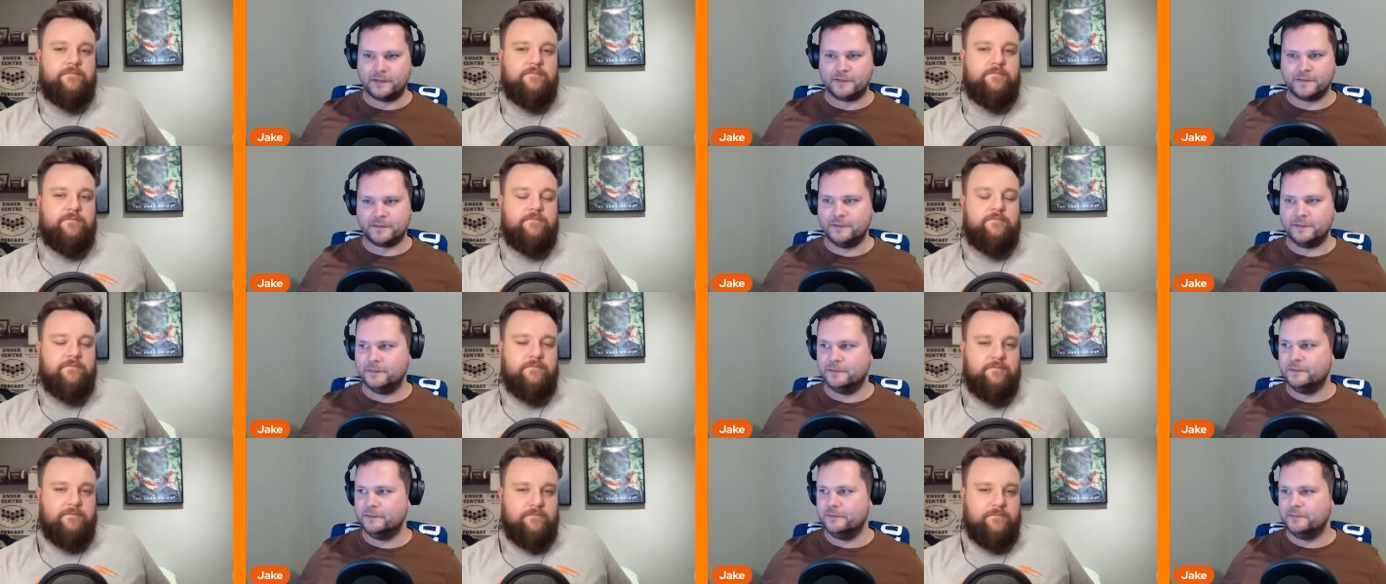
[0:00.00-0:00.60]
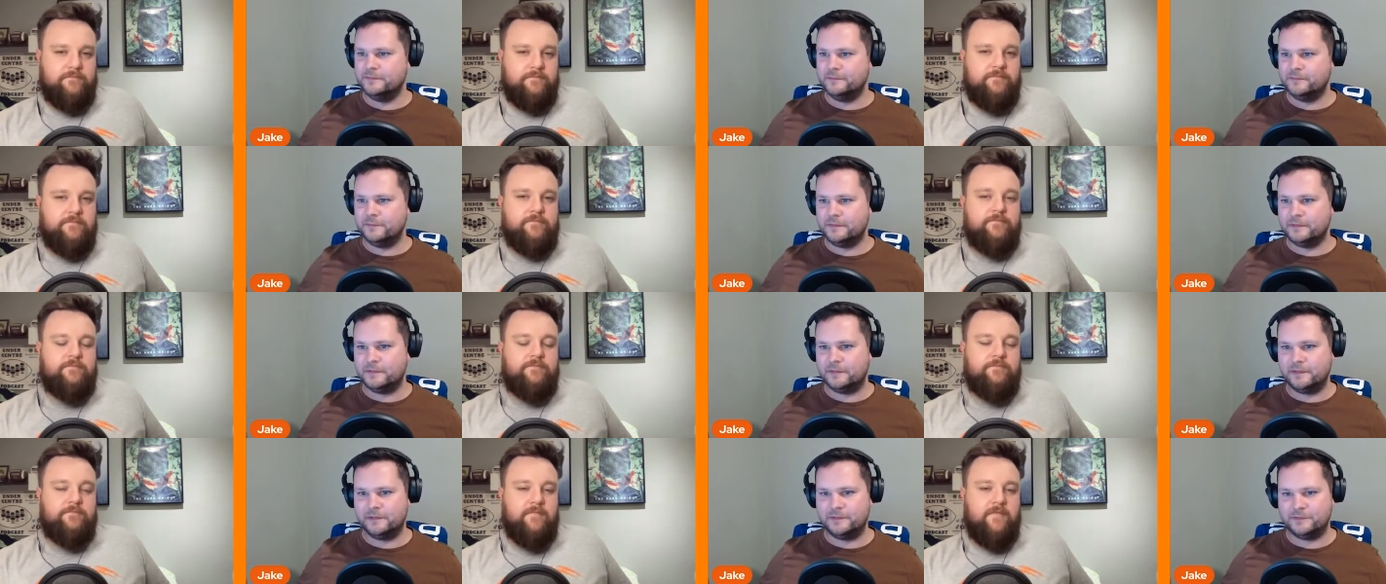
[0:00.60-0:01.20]
Speaker 1: So
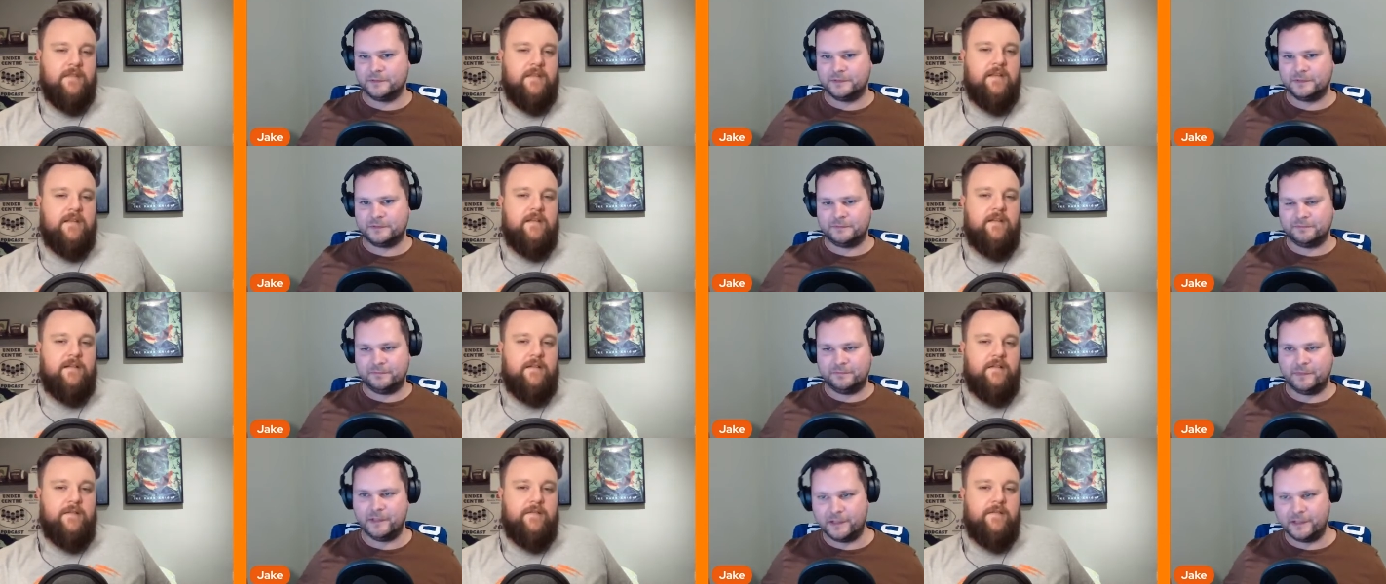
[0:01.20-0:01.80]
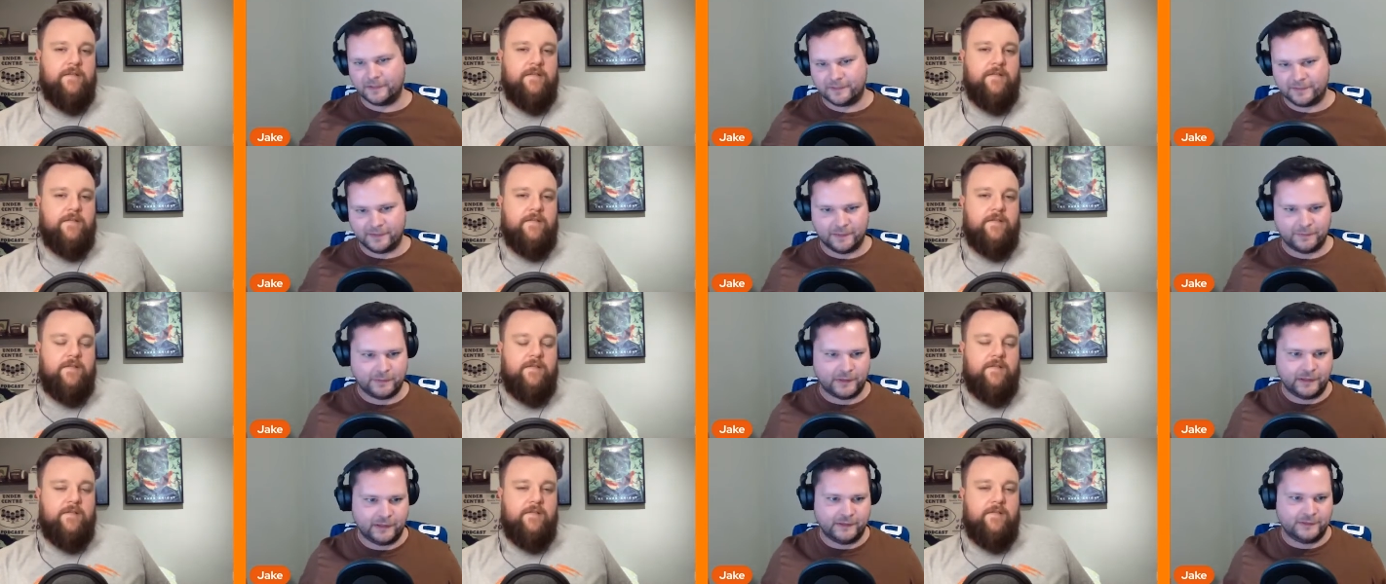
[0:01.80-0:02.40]
I just they're a team
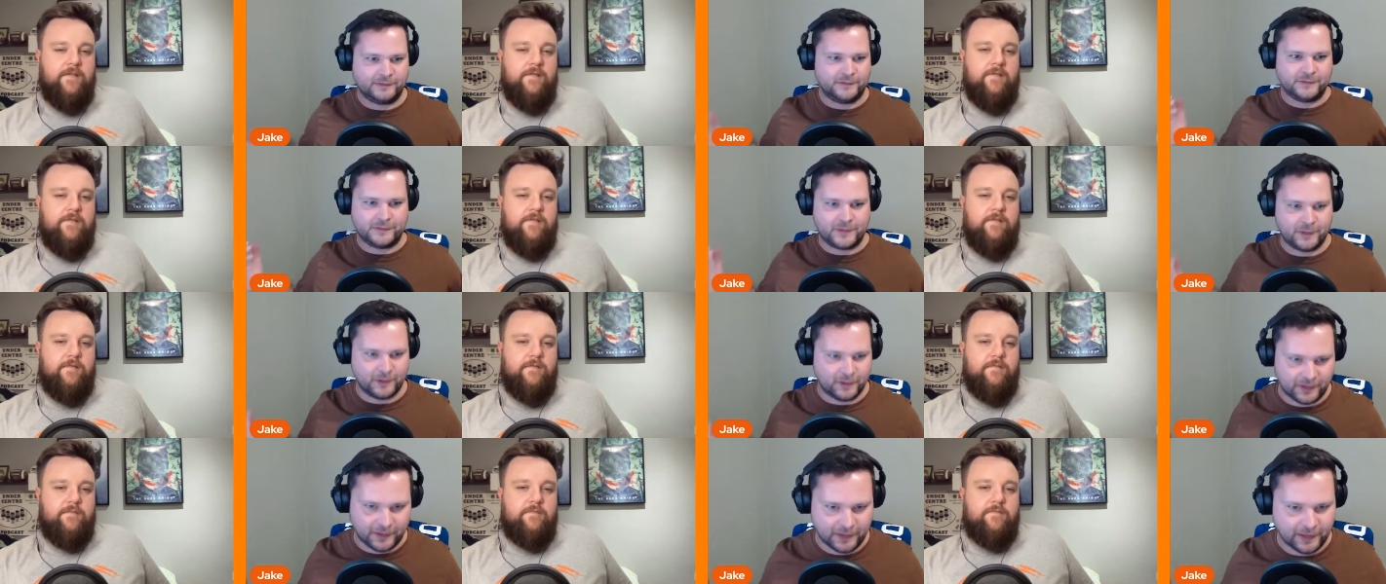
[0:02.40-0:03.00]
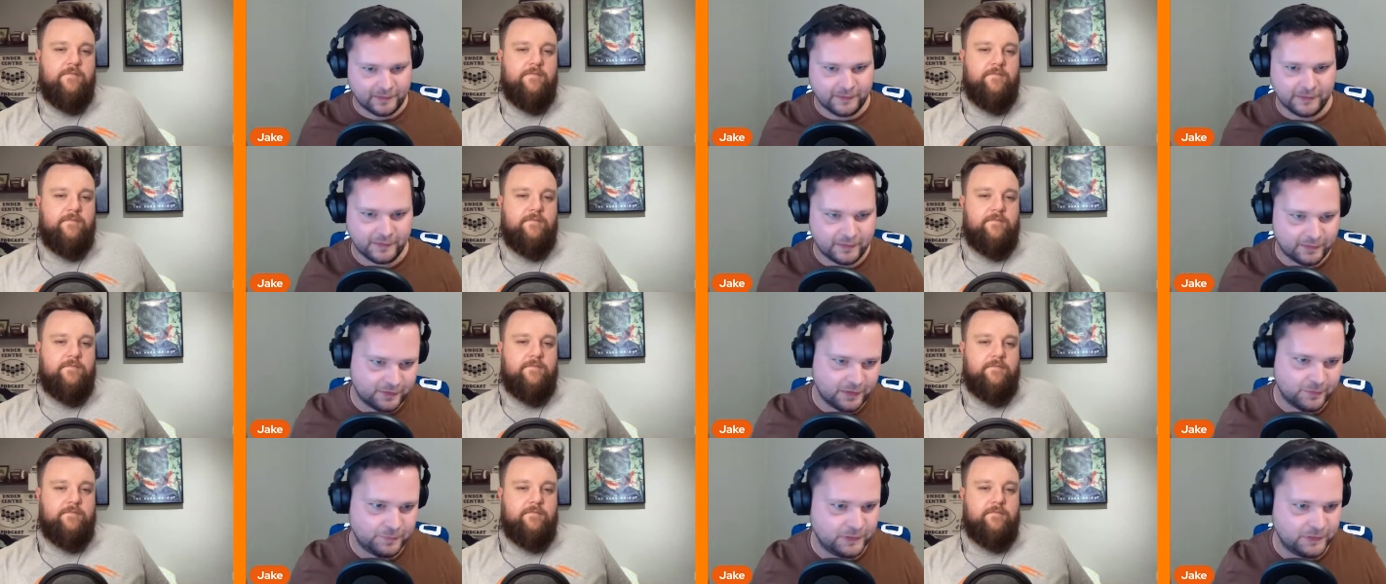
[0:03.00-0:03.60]
that is just going to get to the
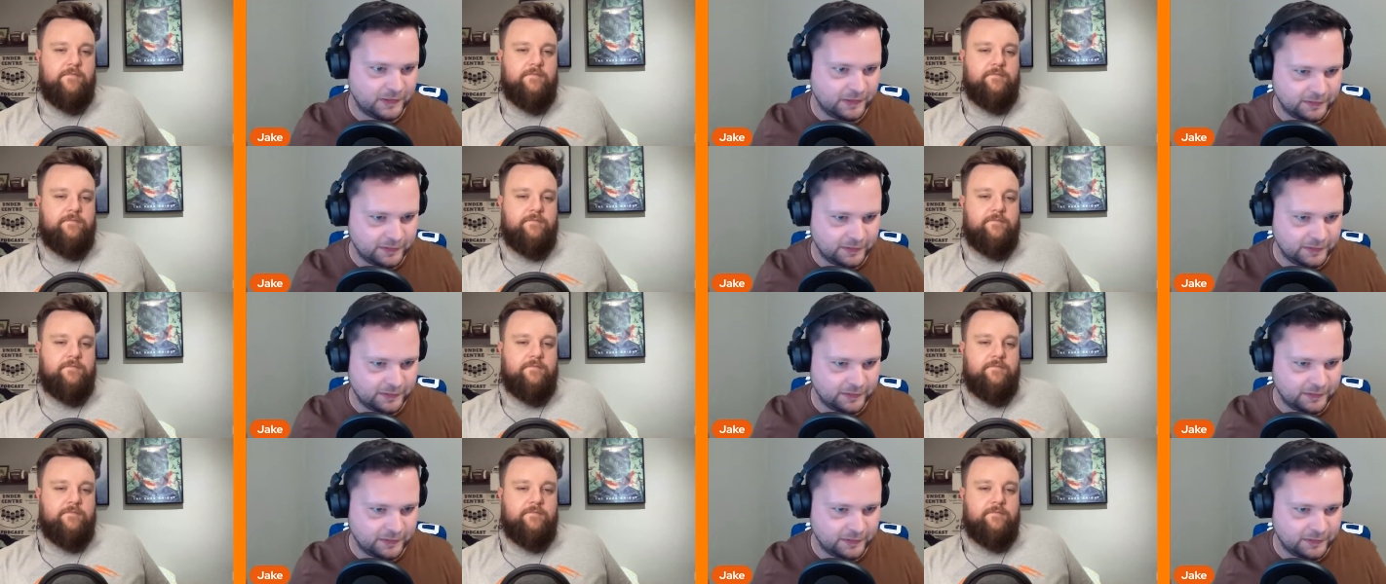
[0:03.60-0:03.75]
top of that.